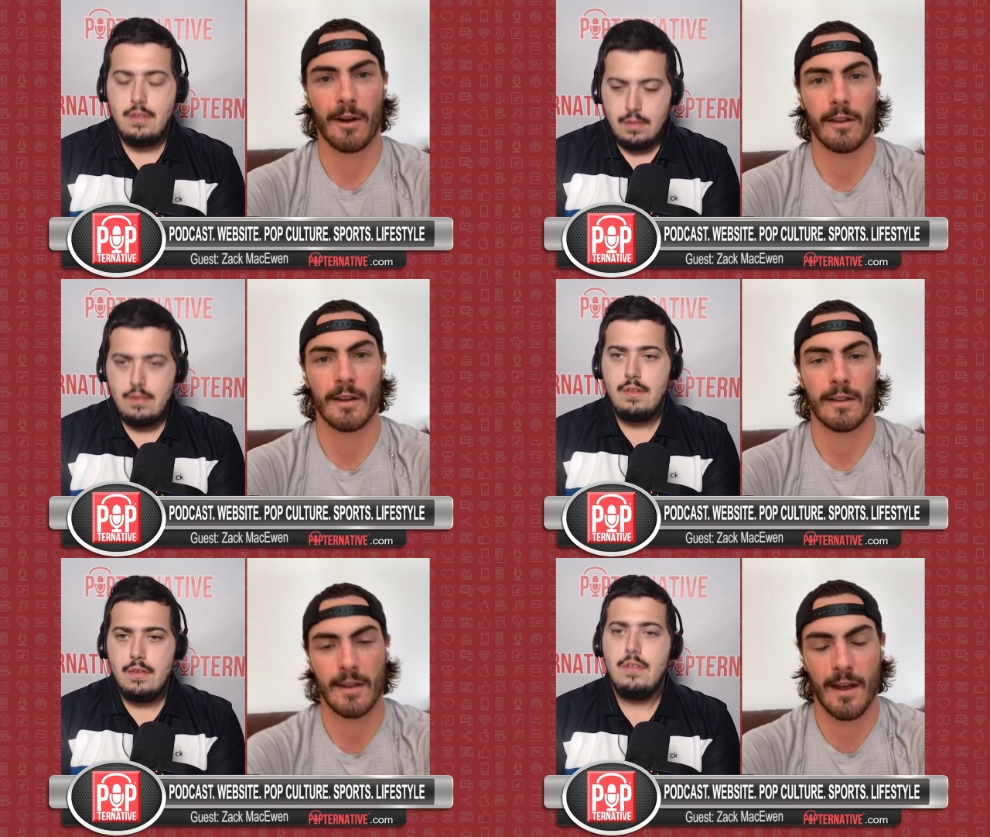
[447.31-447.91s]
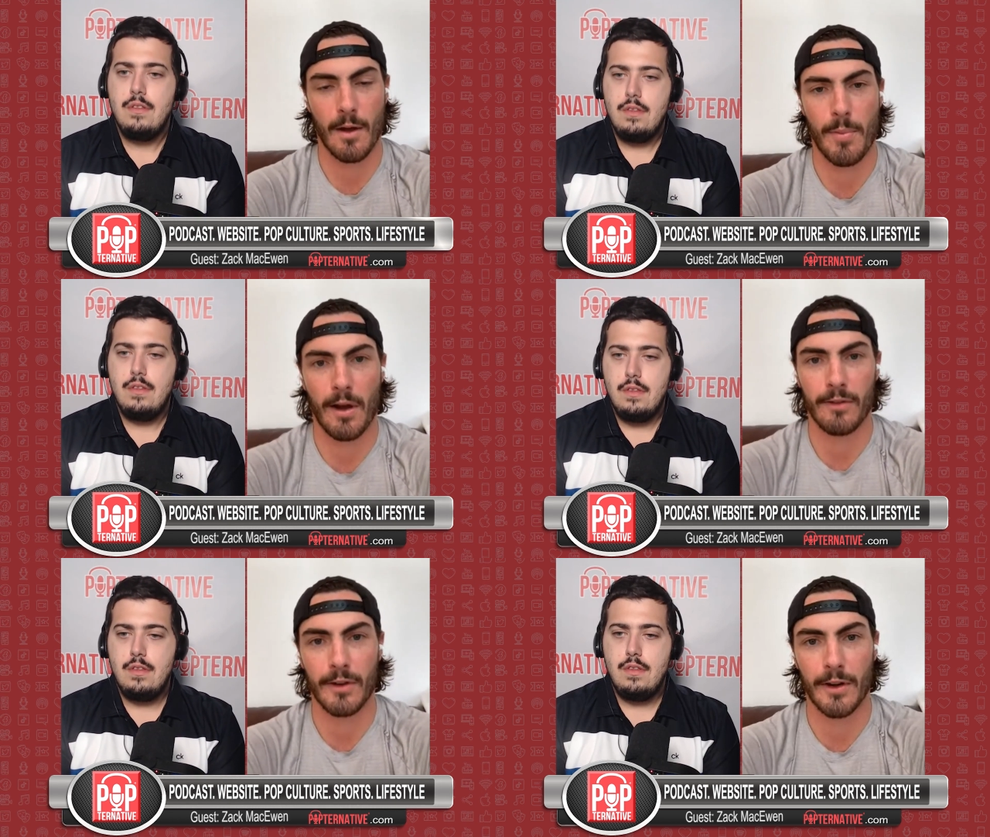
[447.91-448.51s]
Speaker 1: held at, uh,
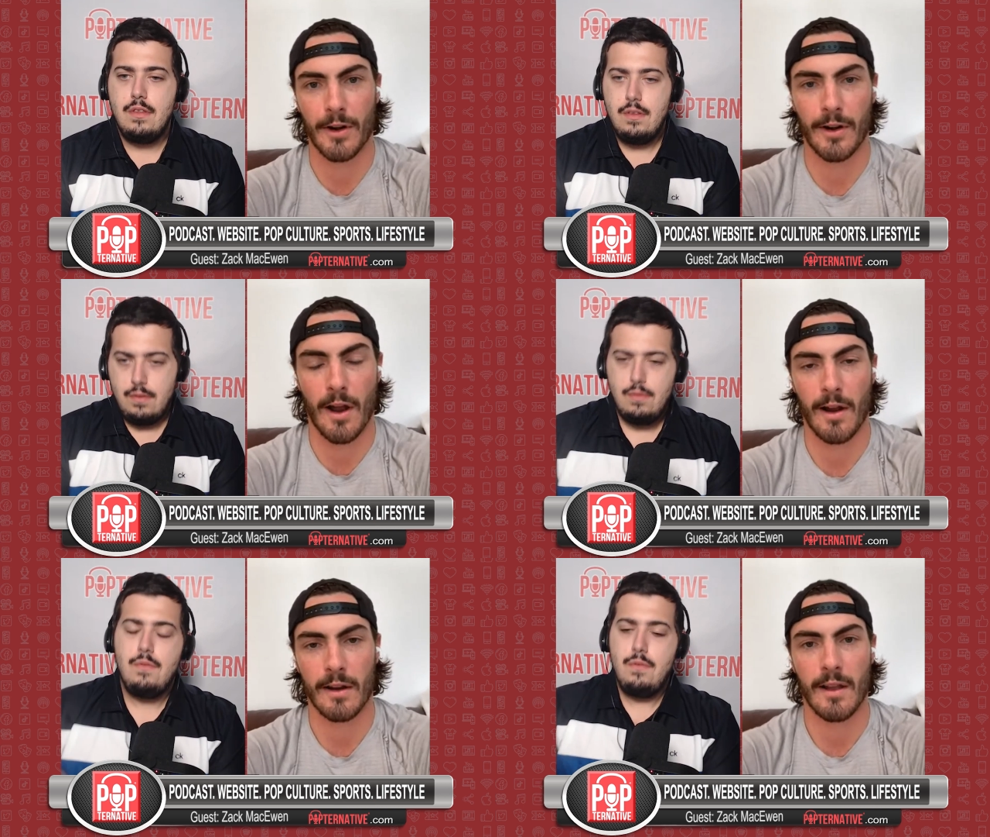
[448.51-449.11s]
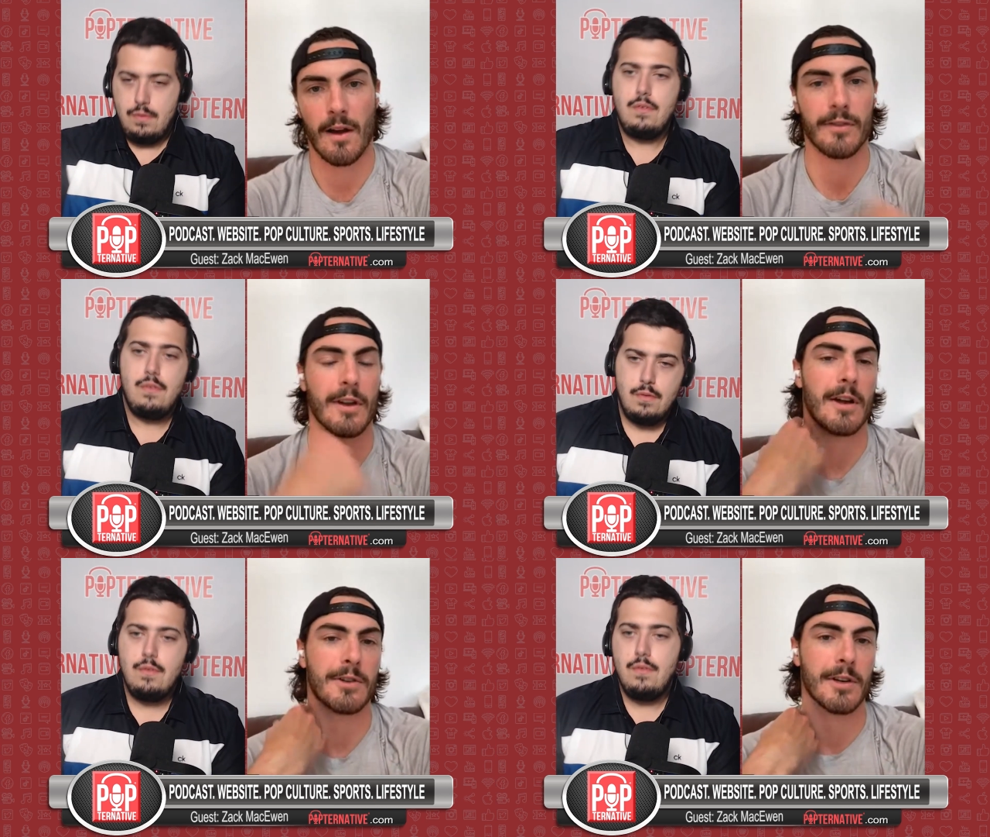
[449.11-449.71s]
Belvedere, uh, Golf
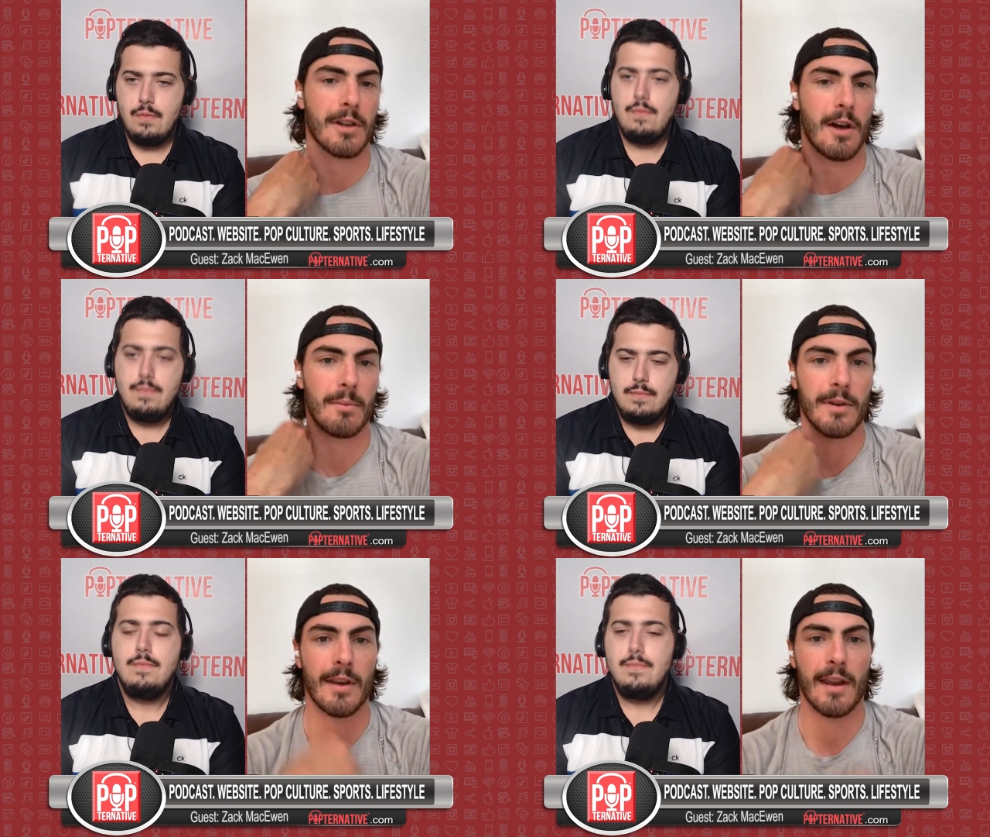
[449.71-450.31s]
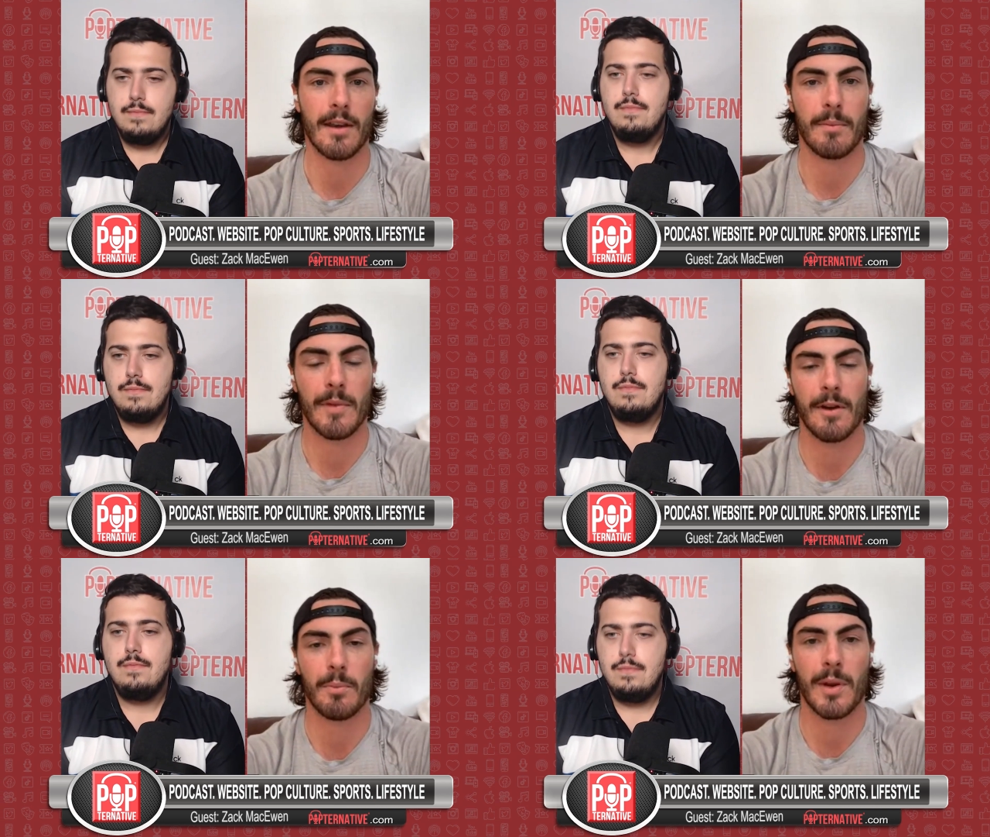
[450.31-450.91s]
and Country Club in, in
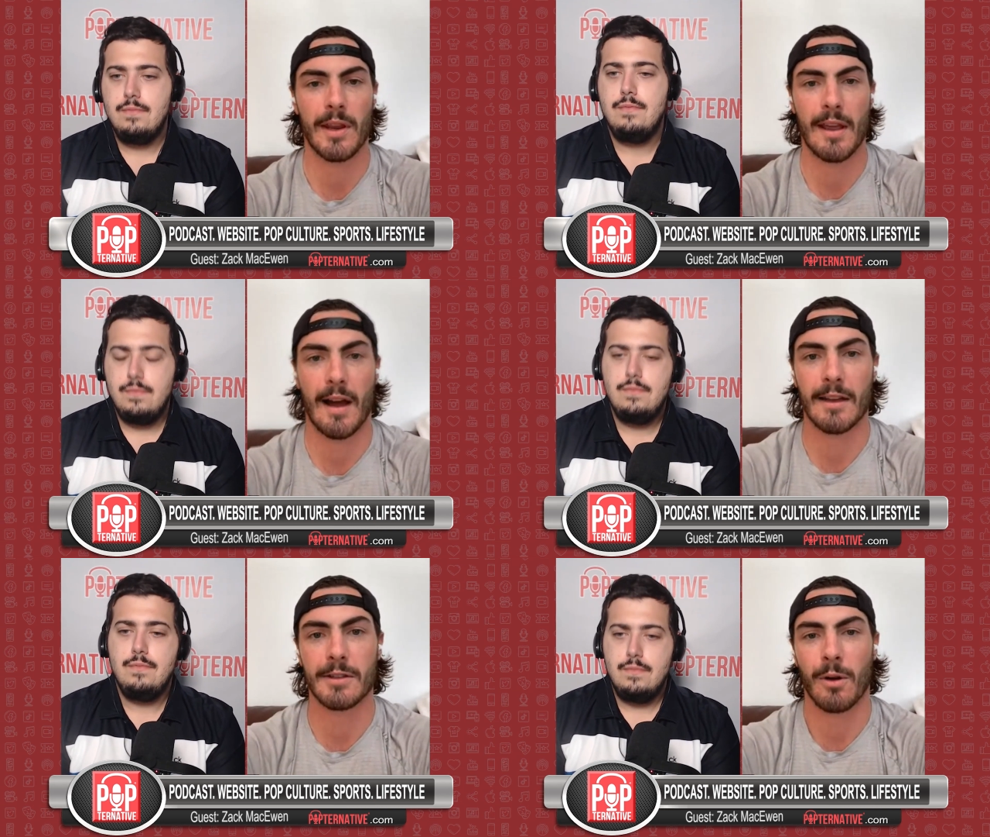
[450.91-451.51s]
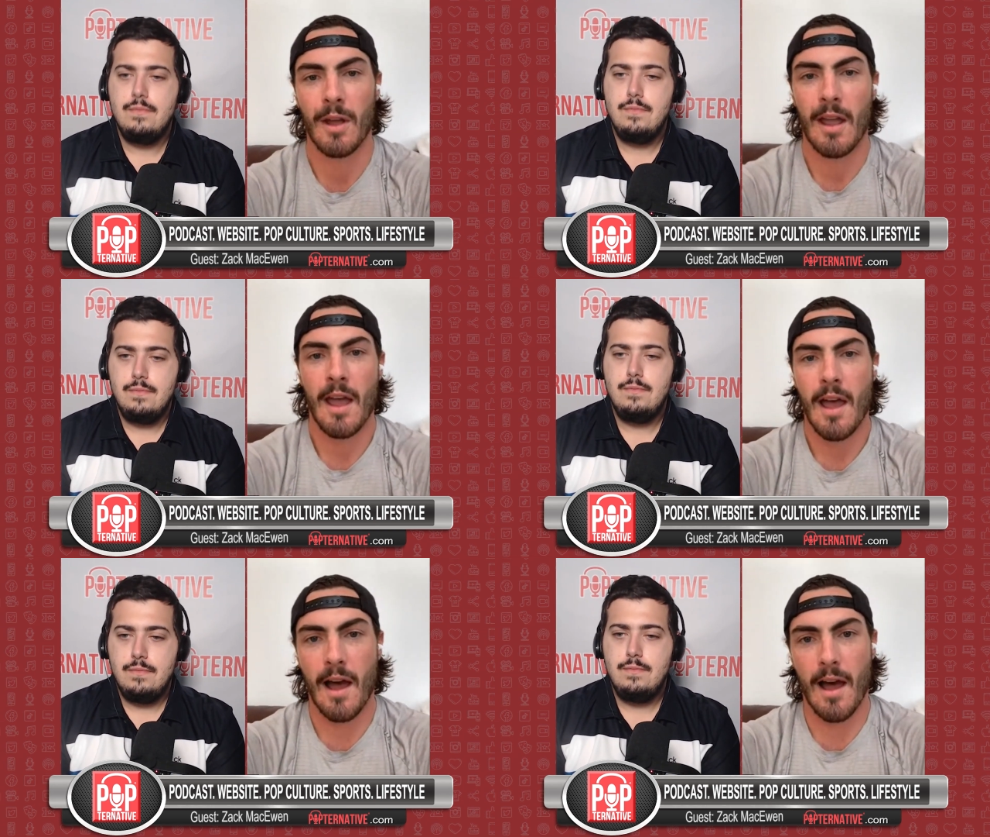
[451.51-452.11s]
here in P E I. So,
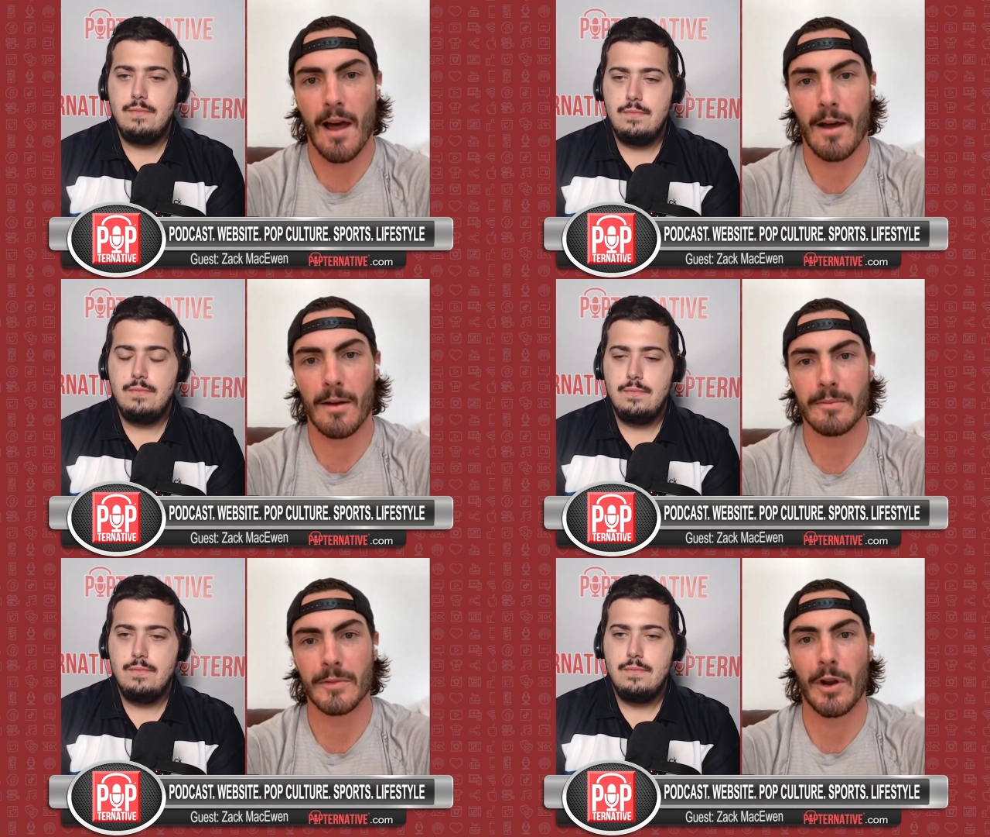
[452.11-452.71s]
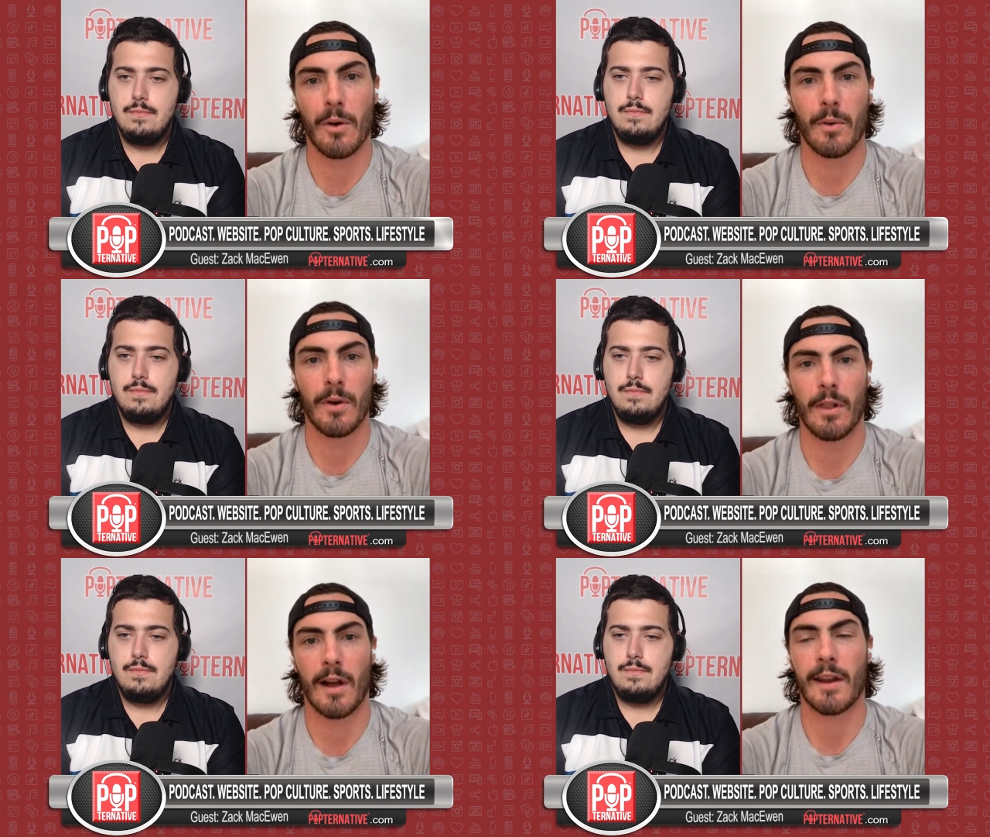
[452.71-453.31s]
um you know,
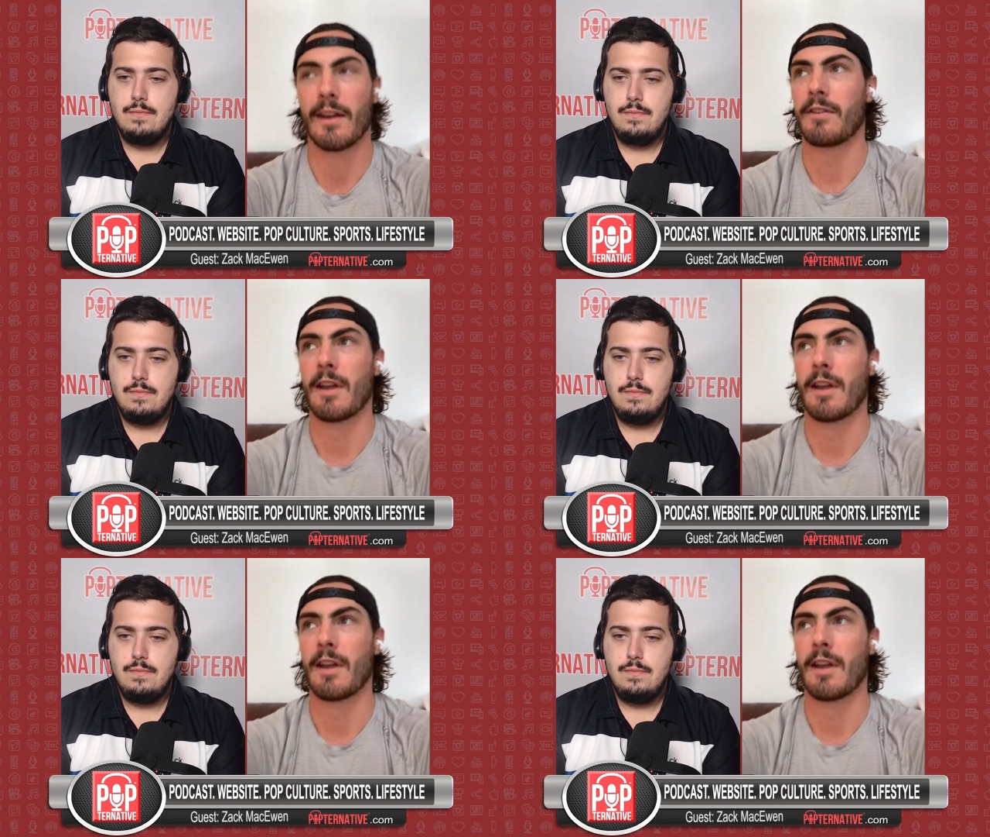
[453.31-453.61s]
we're lucky enough